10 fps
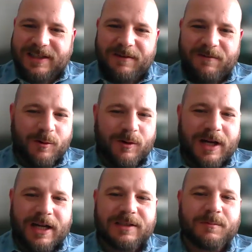If you
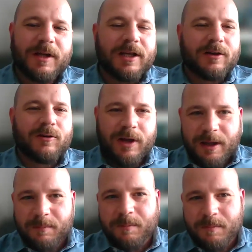can, it's better to
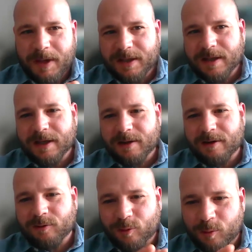keep
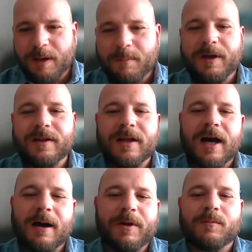it
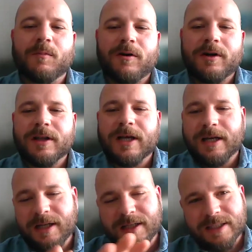a bit more than
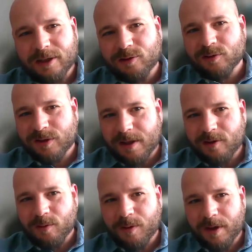initial
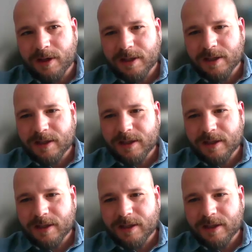you think,